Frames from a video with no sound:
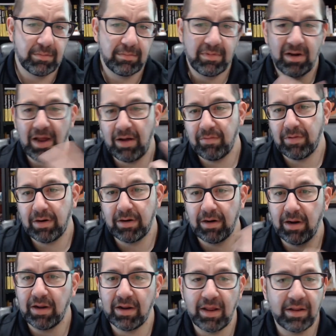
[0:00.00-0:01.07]
but how
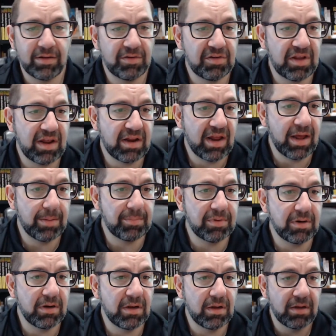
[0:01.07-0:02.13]
rare does that
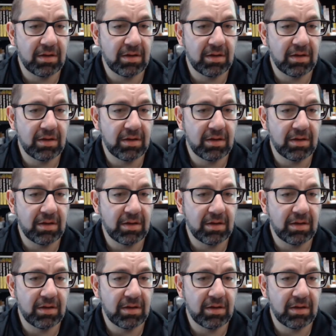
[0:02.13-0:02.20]
happen?